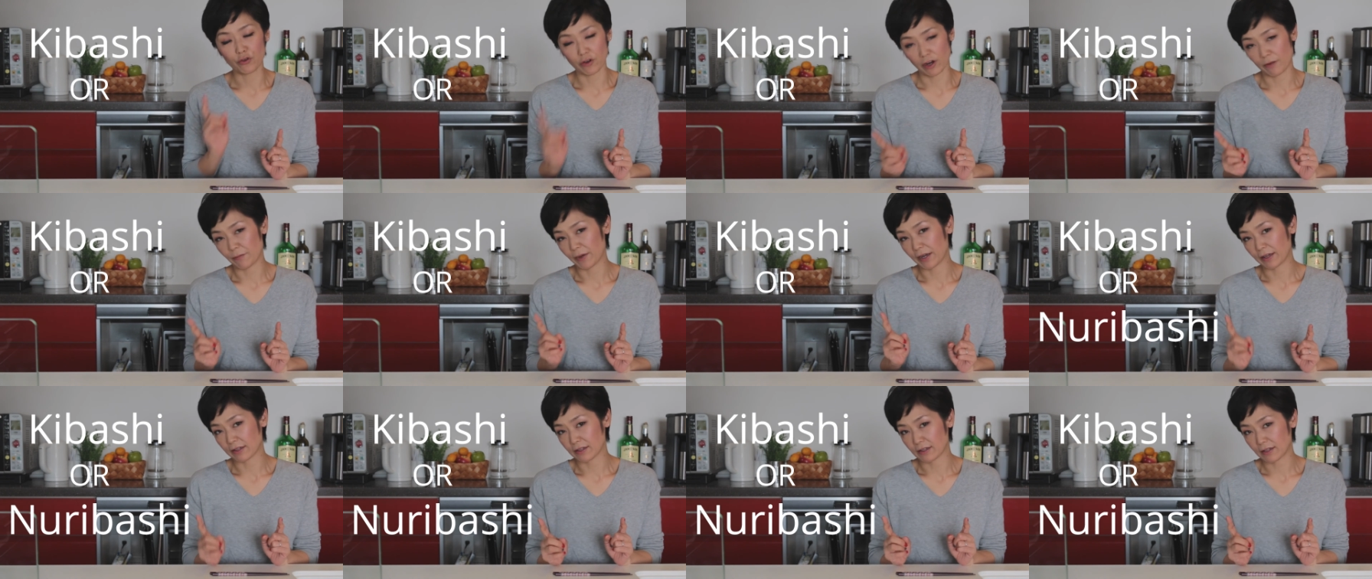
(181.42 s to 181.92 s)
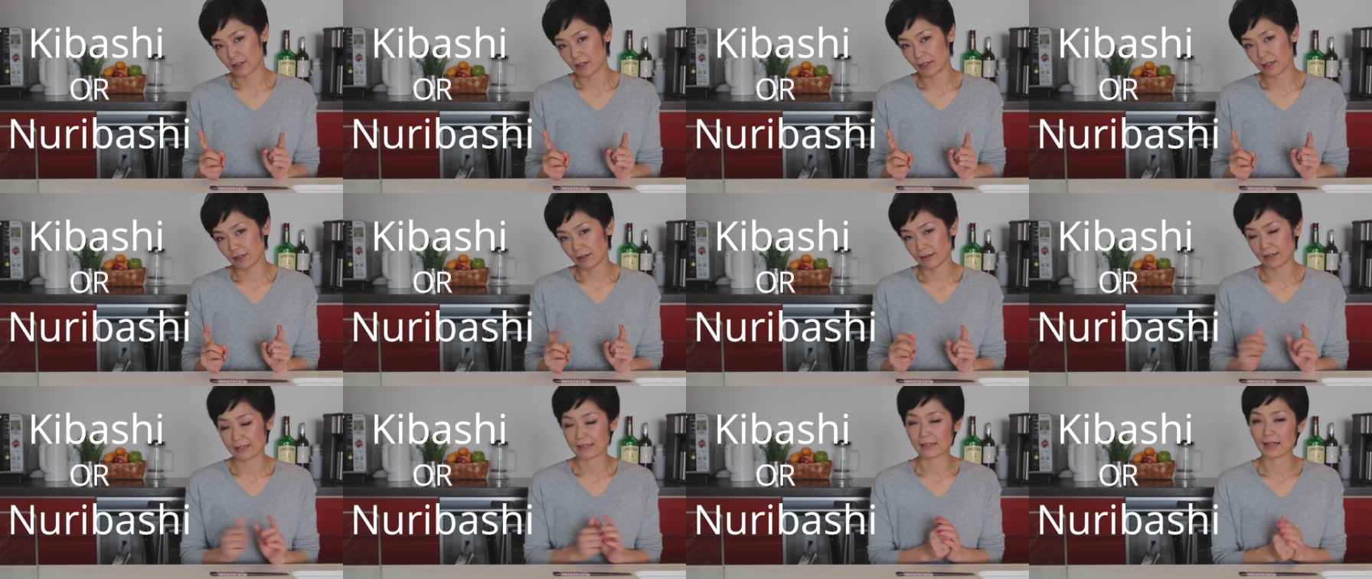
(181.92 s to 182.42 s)

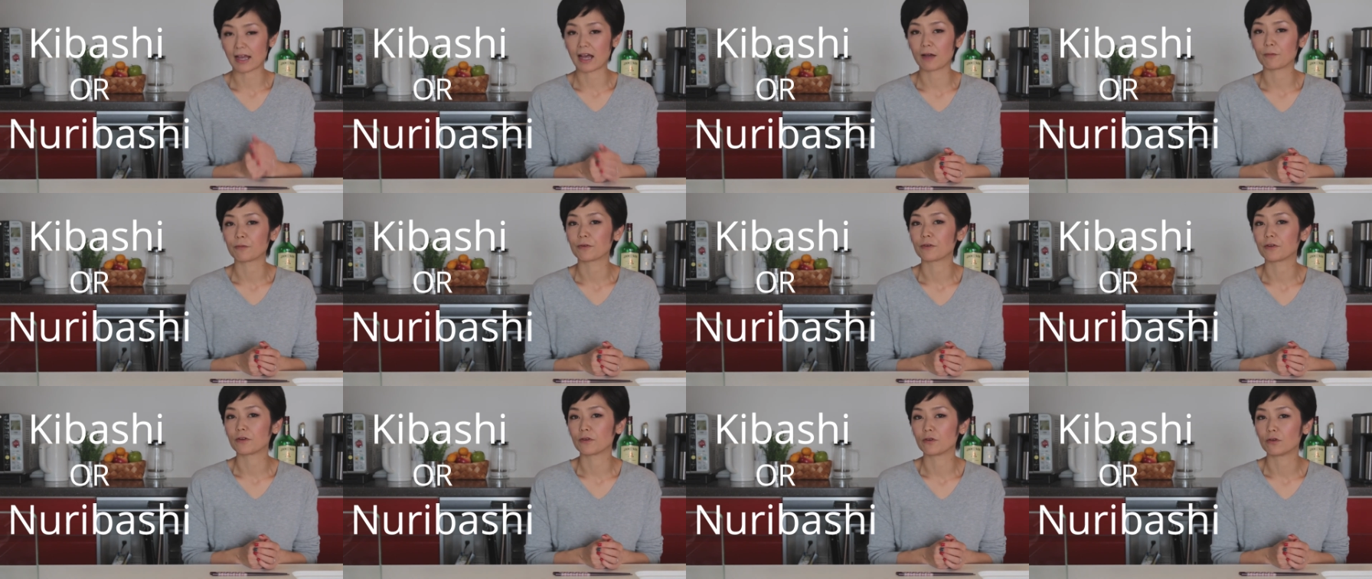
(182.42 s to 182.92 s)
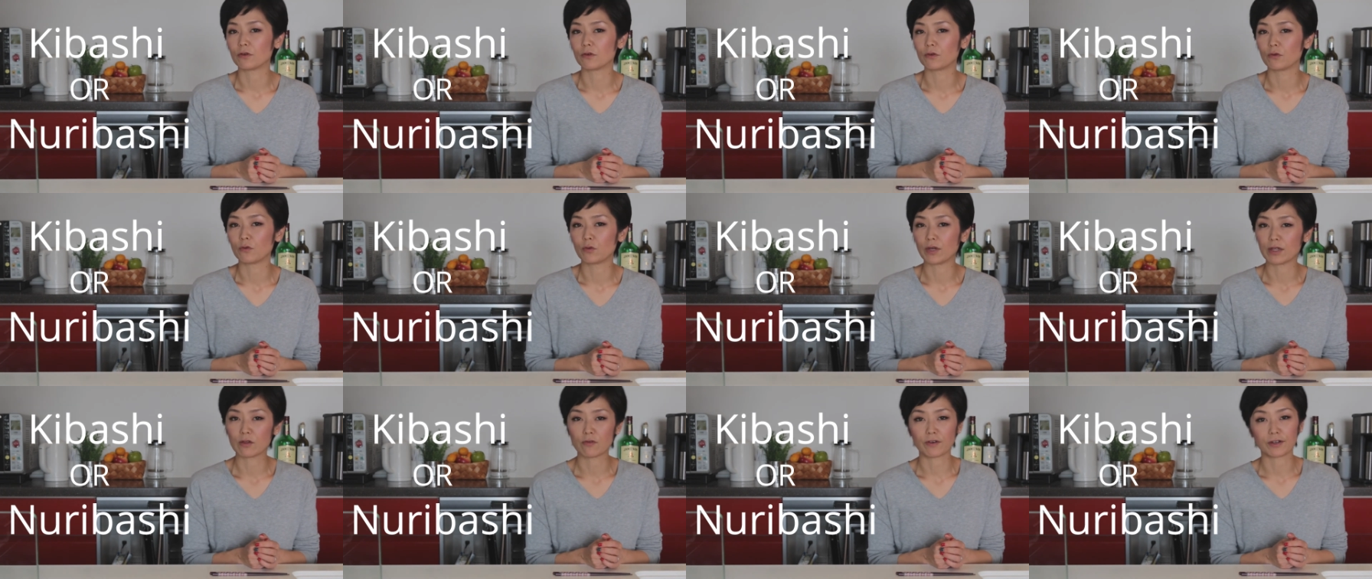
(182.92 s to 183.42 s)
muribashi is up to
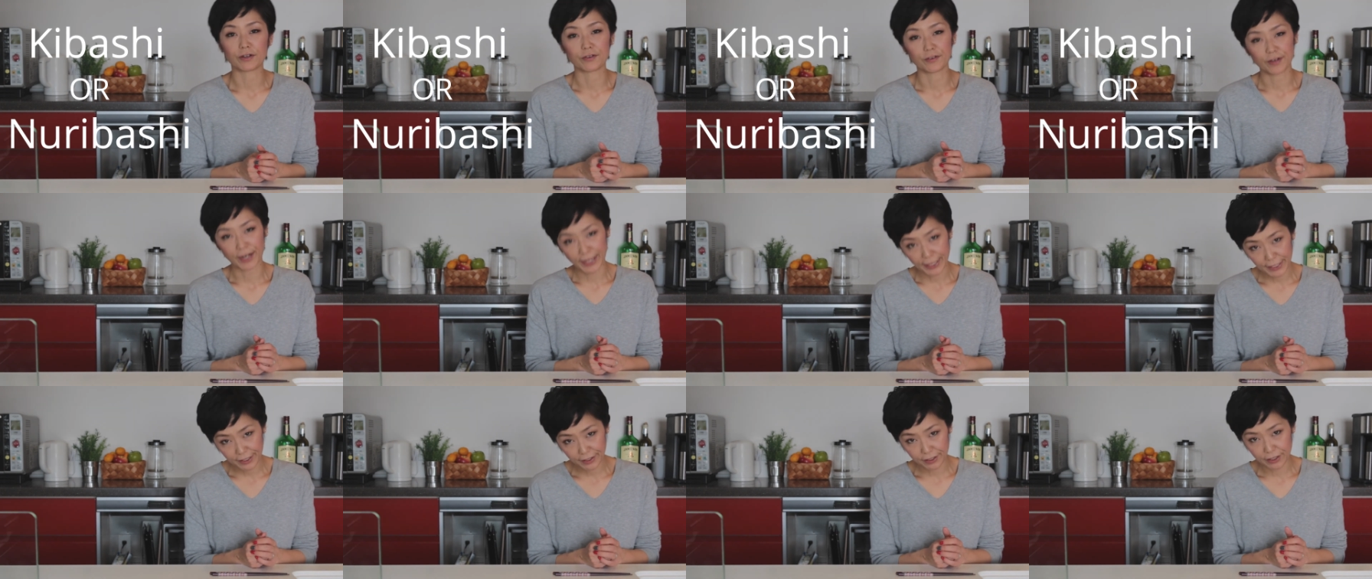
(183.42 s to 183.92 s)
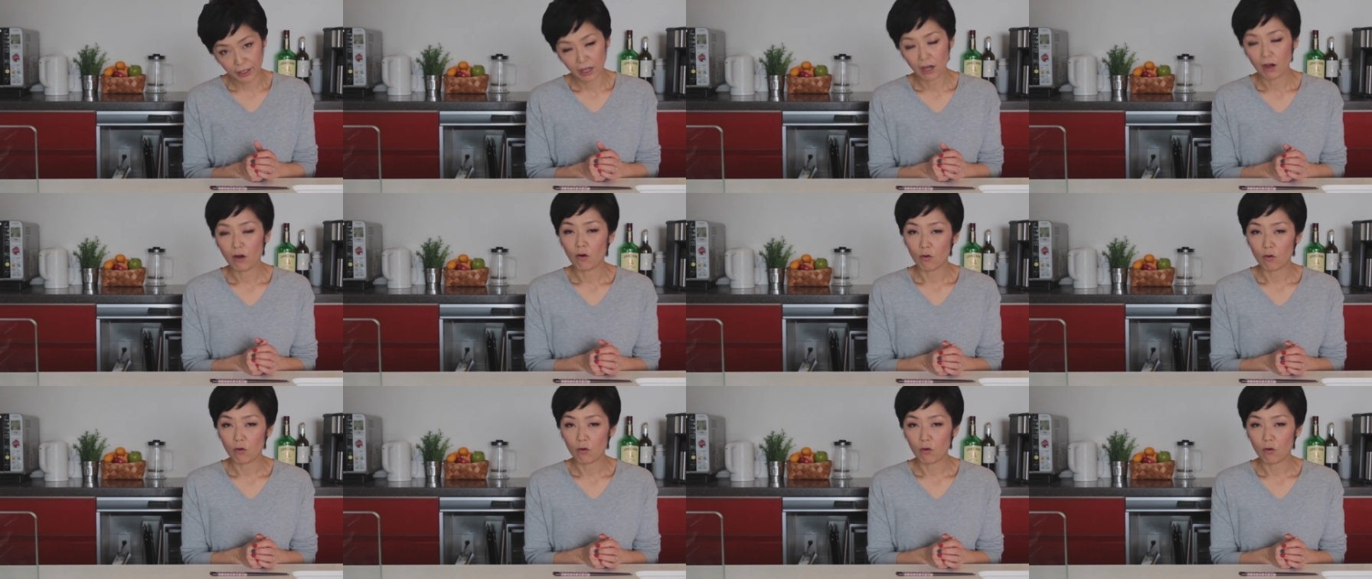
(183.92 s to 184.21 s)
which one you like,